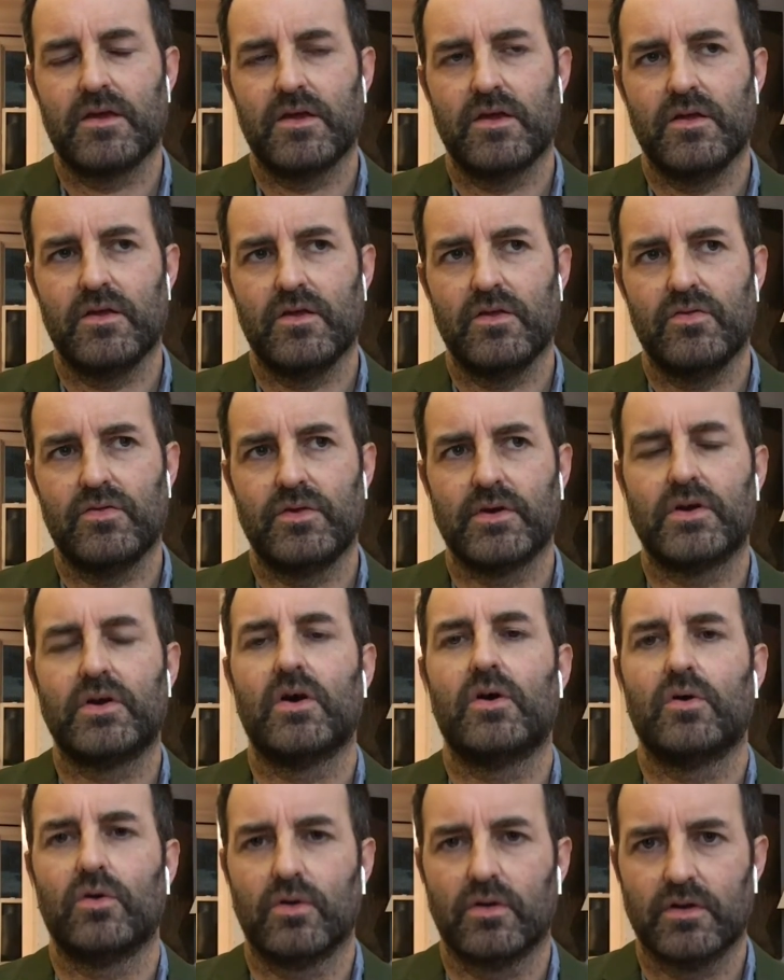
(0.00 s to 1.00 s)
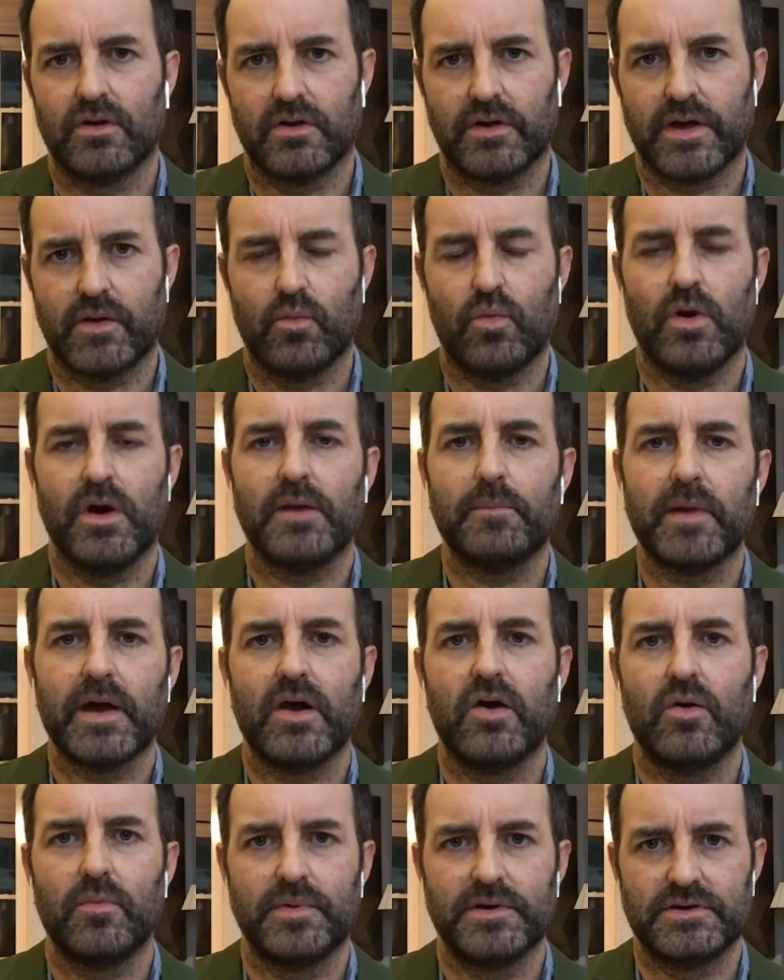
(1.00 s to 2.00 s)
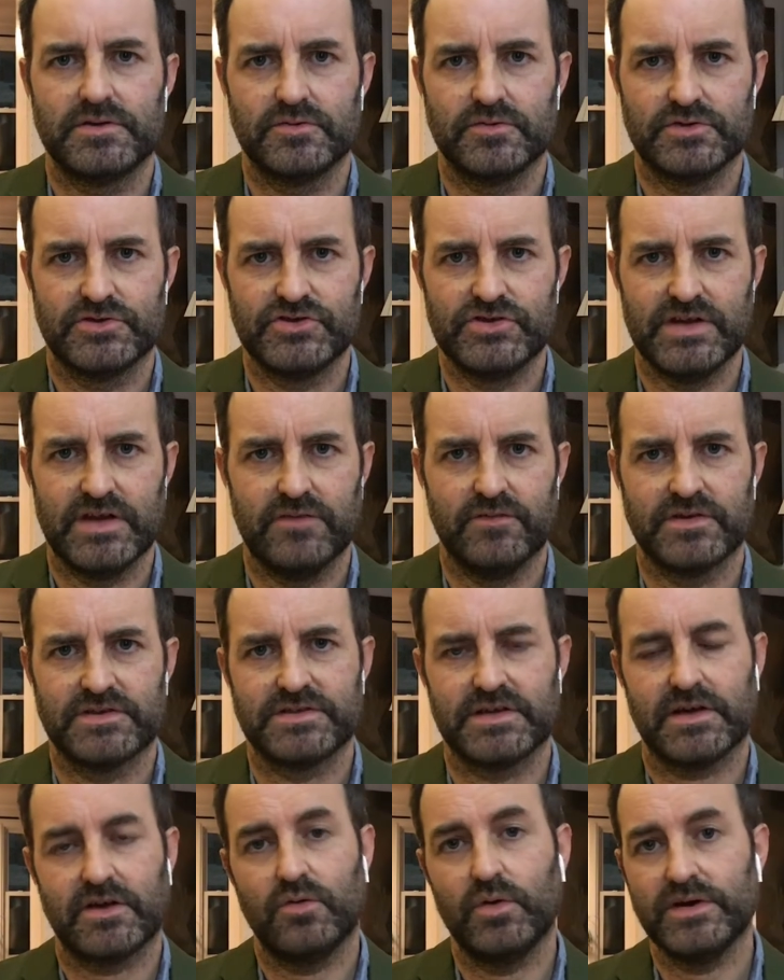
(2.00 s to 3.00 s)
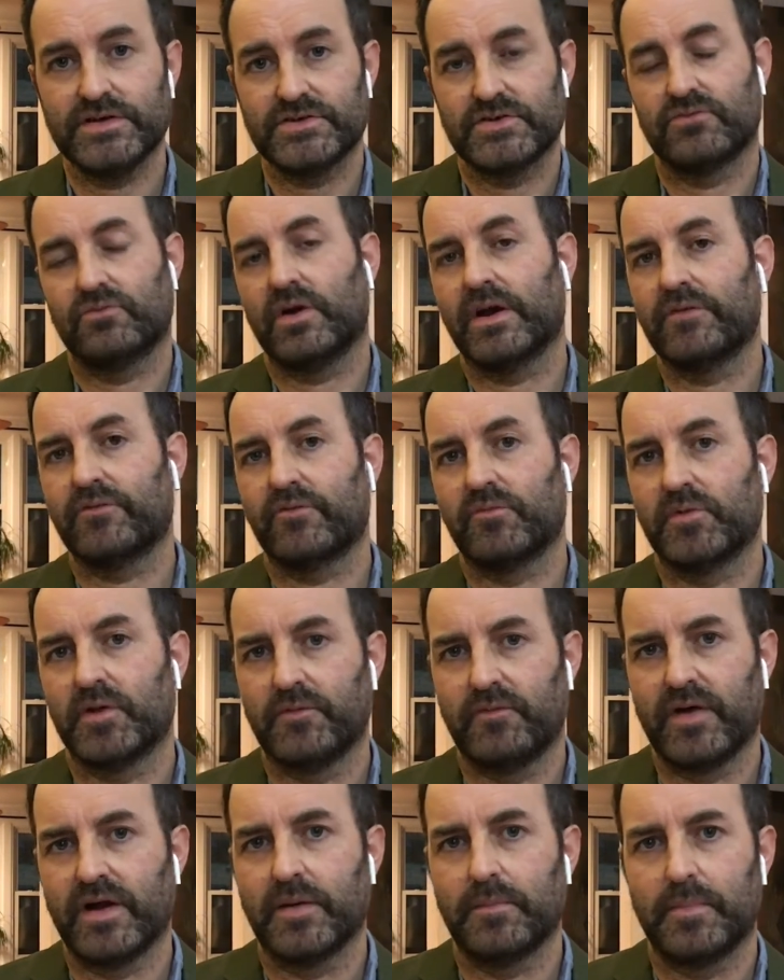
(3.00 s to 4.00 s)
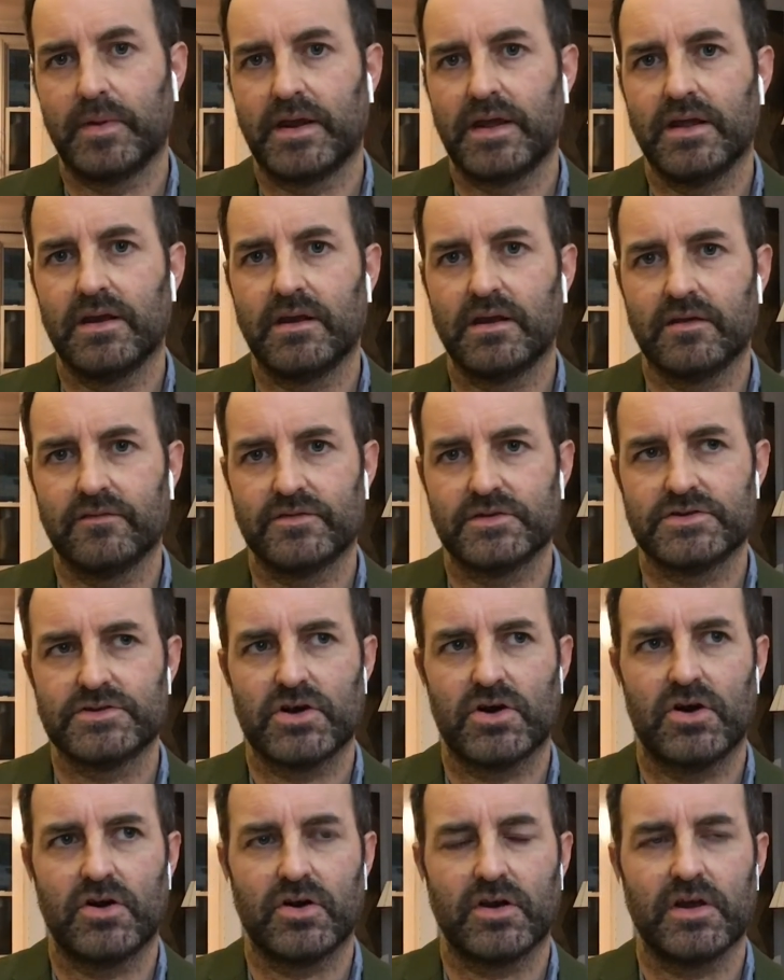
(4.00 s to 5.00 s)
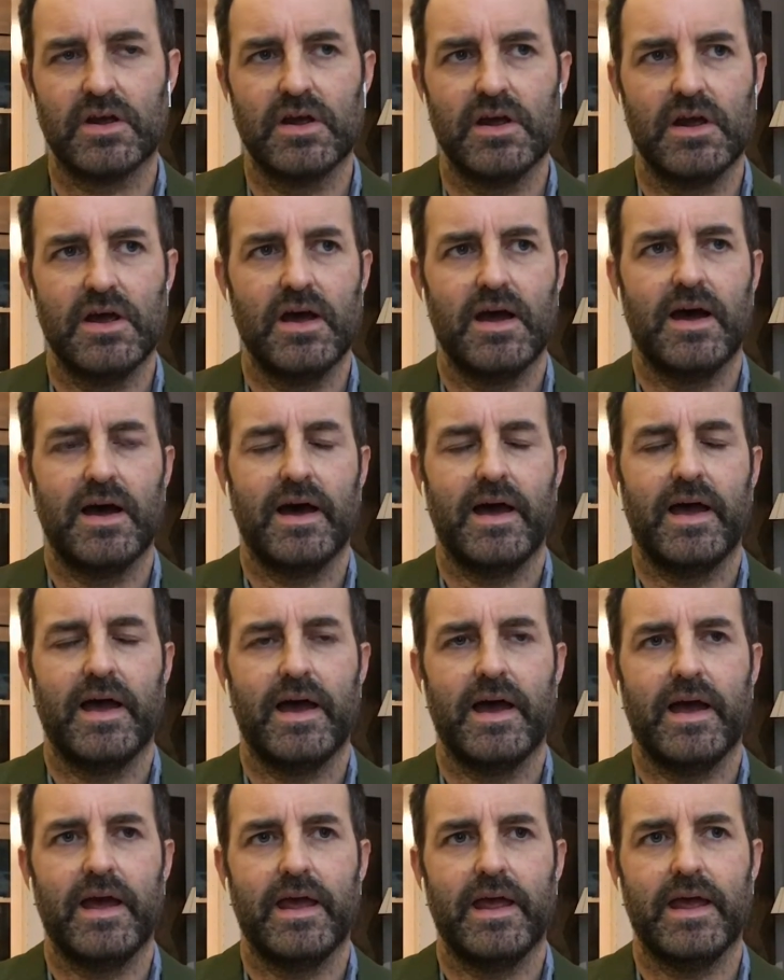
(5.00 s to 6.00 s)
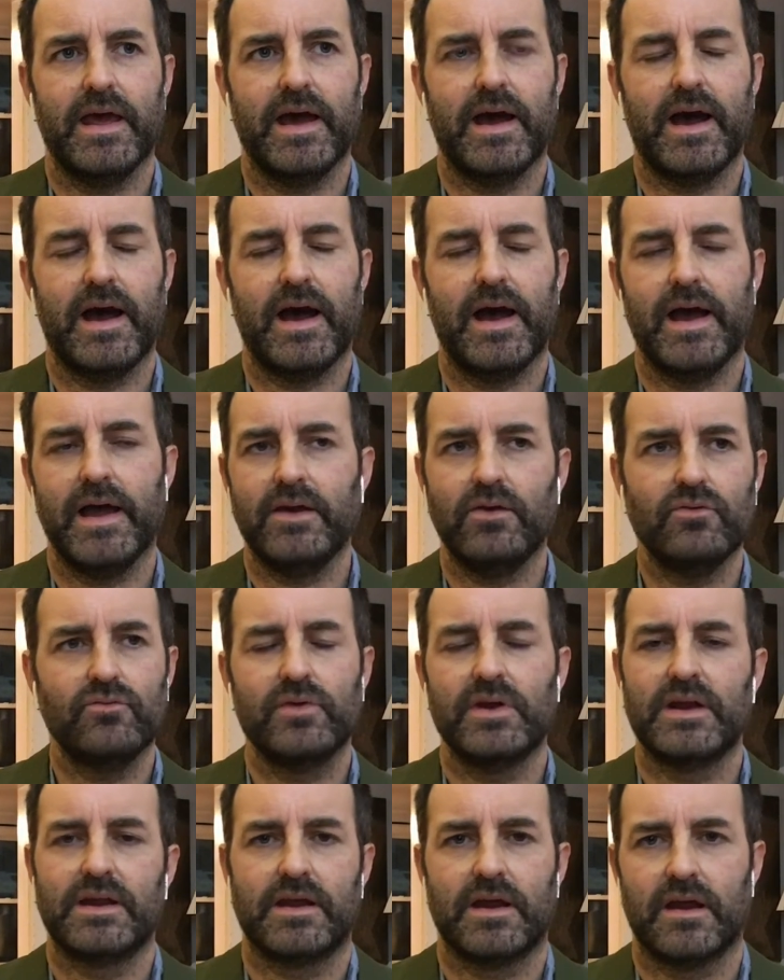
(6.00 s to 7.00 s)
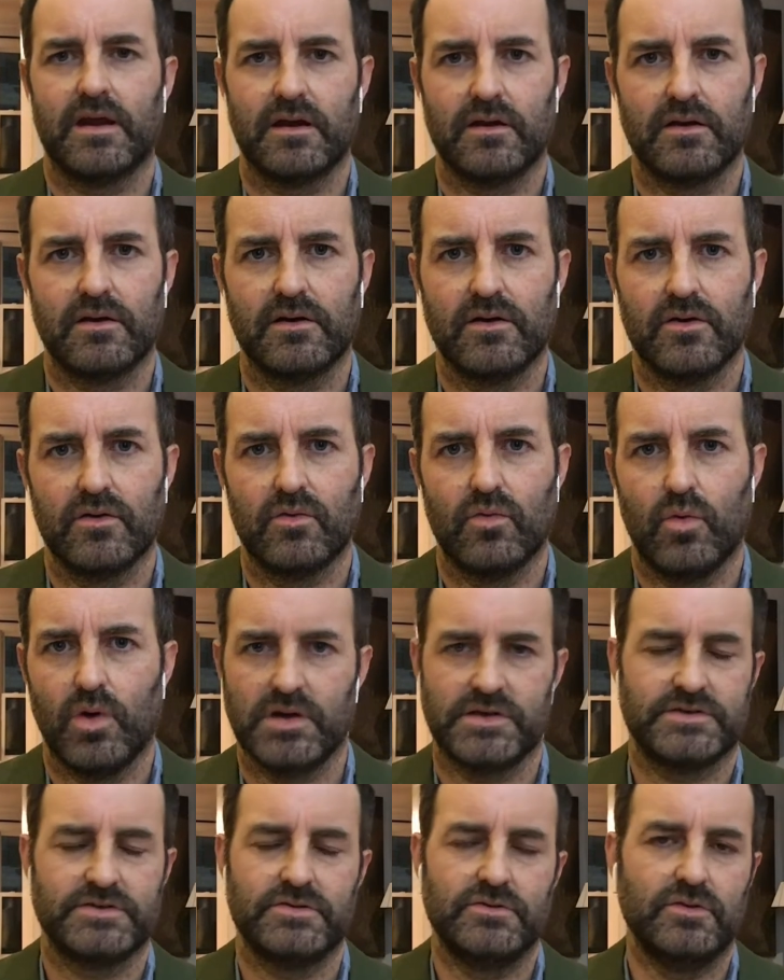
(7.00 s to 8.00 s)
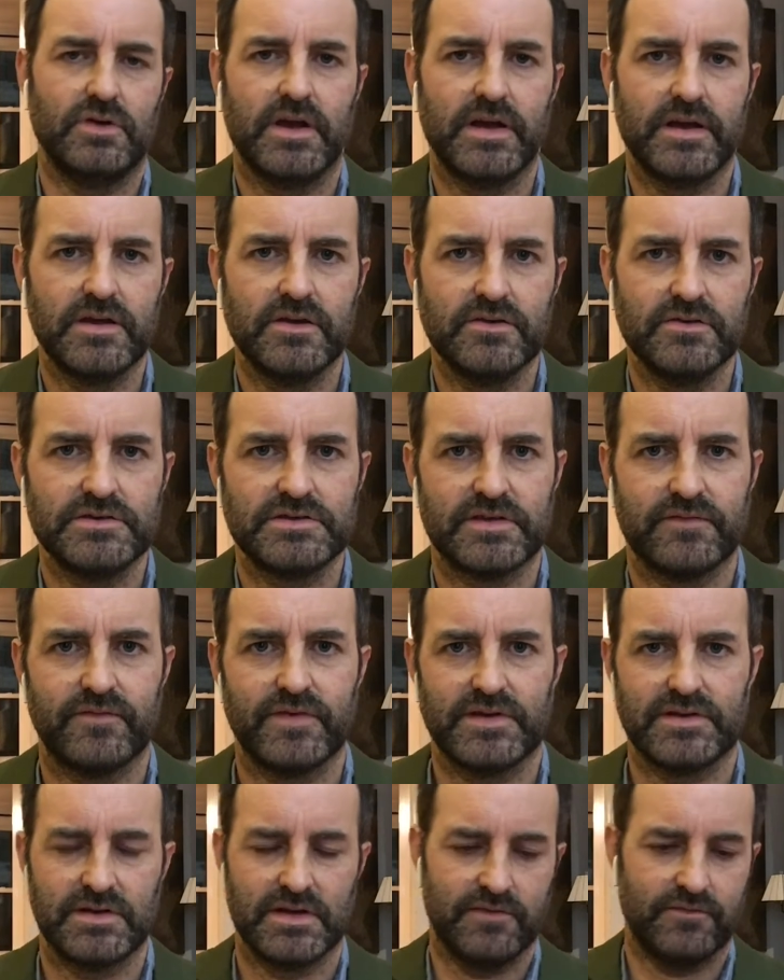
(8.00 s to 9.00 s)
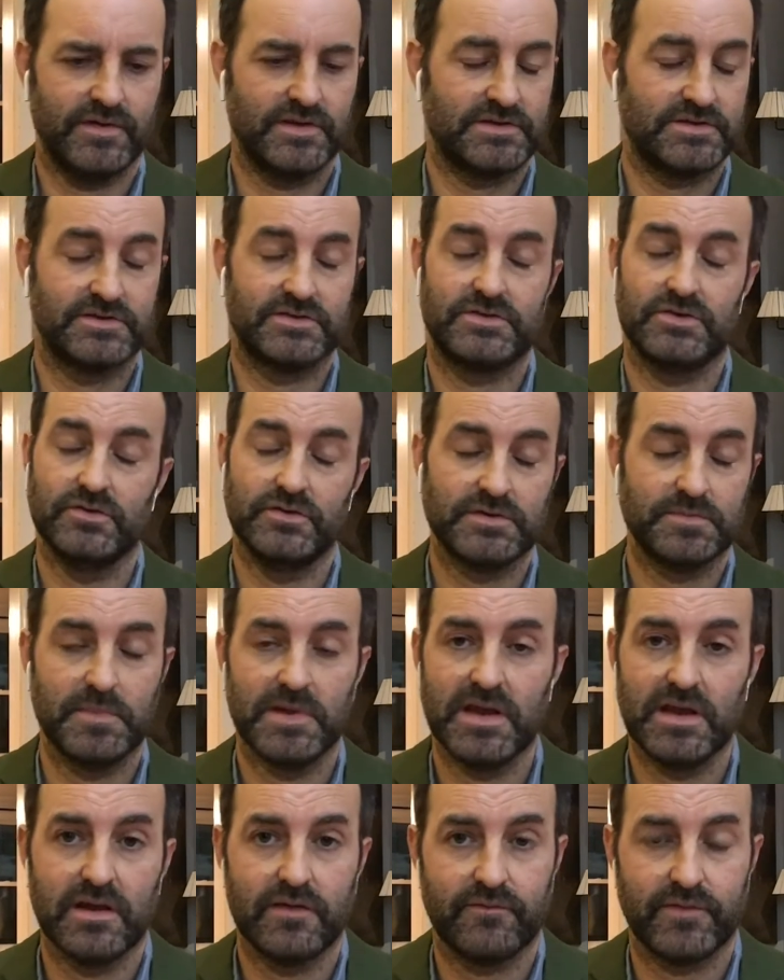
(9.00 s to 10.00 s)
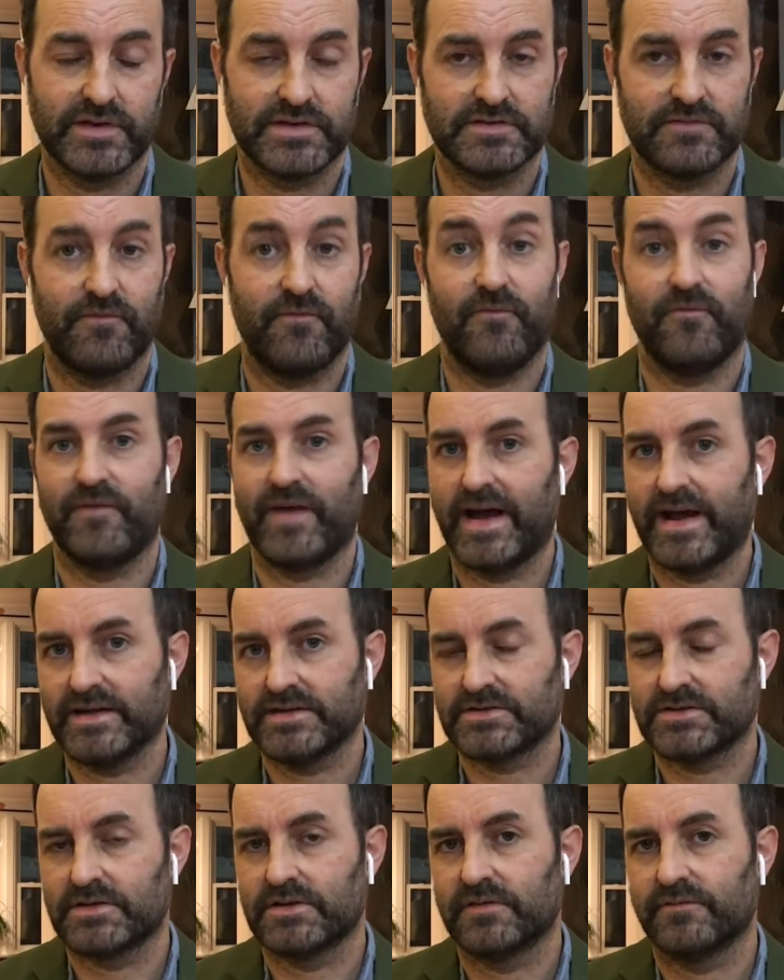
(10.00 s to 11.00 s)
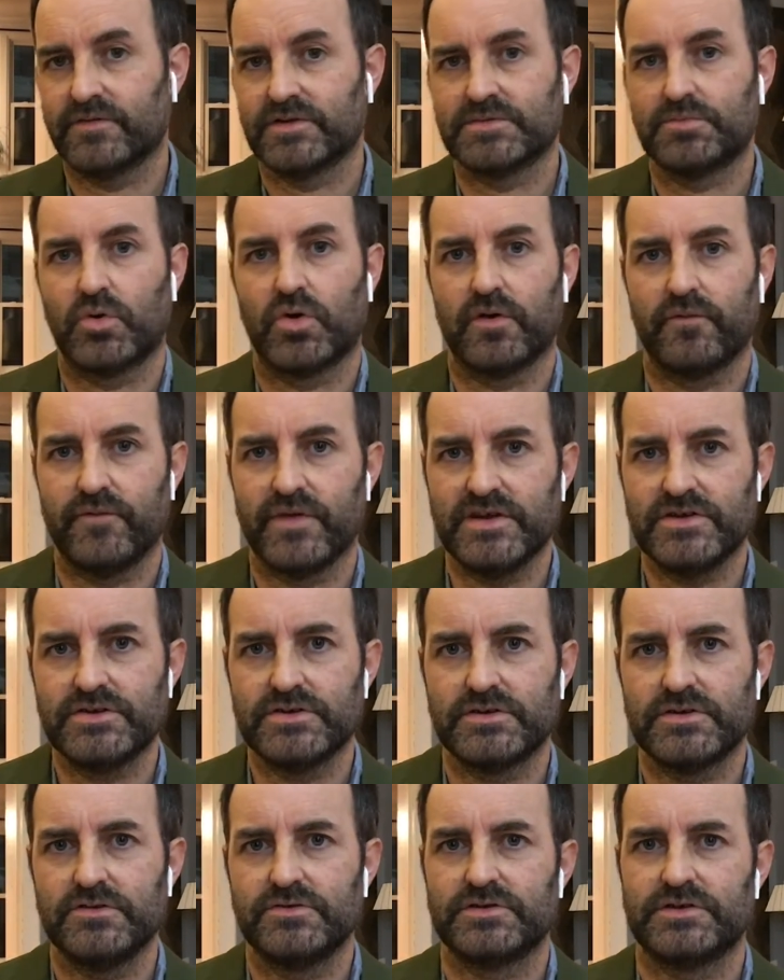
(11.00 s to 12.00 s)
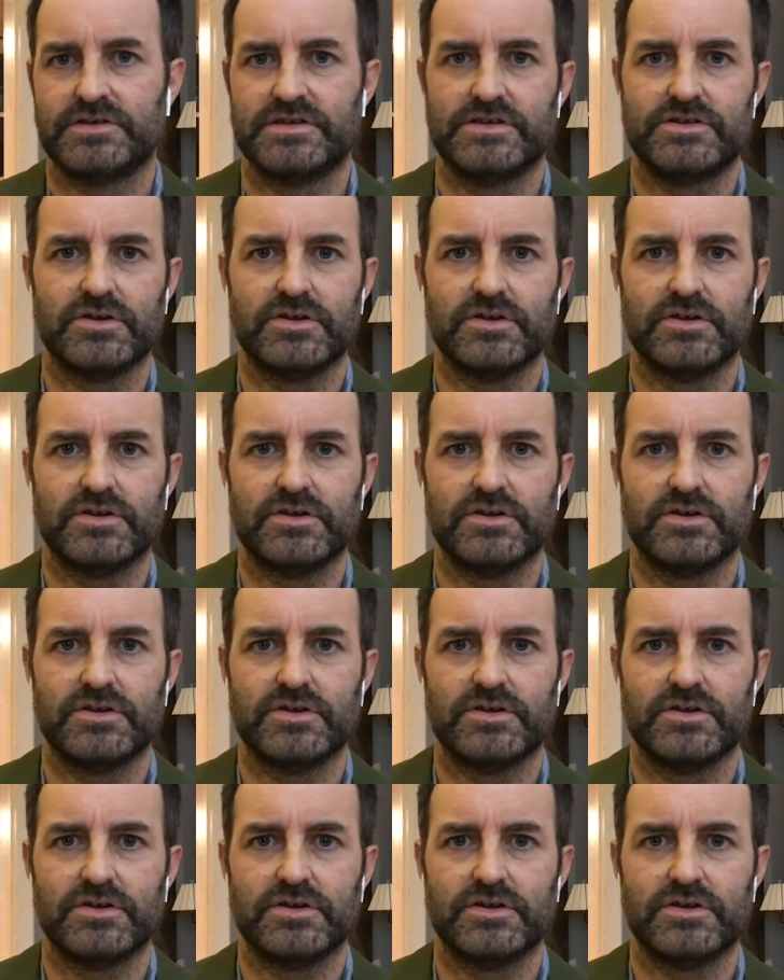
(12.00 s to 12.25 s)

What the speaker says: the goal. Okay, what am I hoping to achieve? It's that question right from the very beginning of the talk. I don't really care what tool I use. If it suits me, if it's faster, if it's more efficient to use a digital